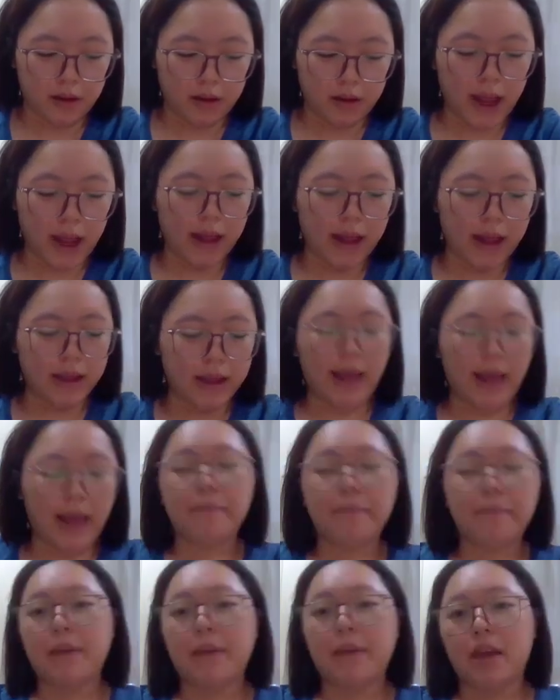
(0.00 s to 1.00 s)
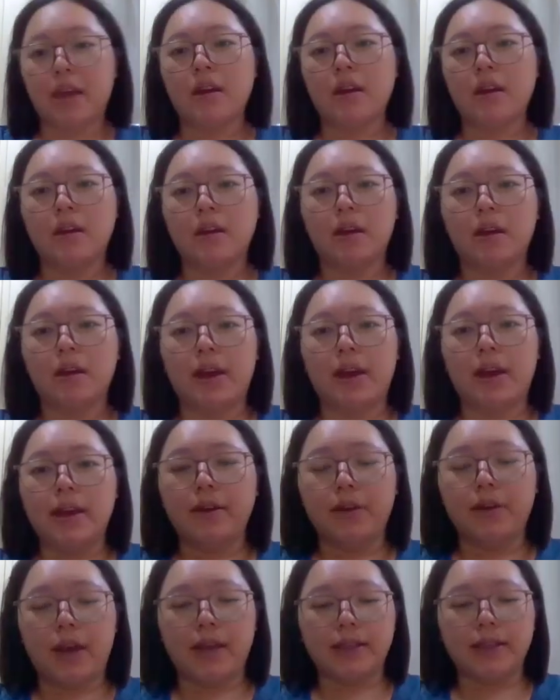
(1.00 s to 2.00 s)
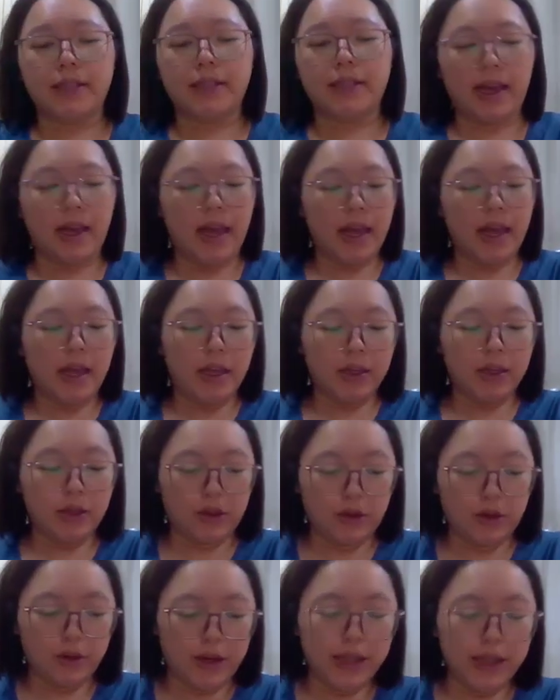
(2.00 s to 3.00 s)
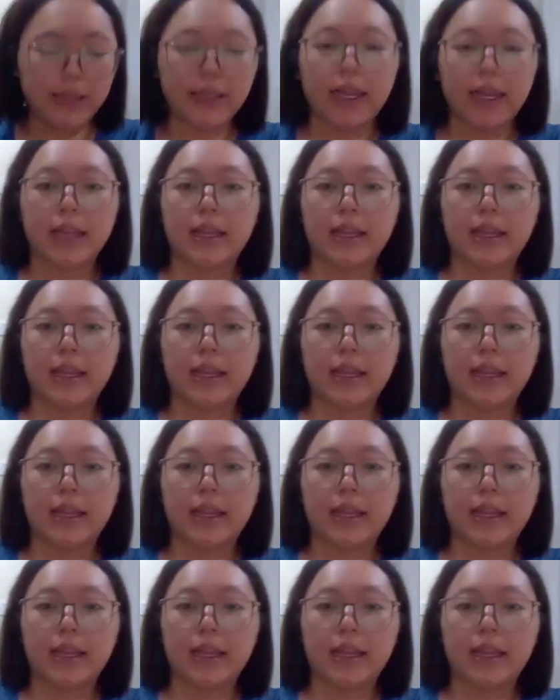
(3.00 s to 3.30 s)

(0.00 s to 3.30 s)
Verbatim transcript: Yeah, can be. Okay, you can say students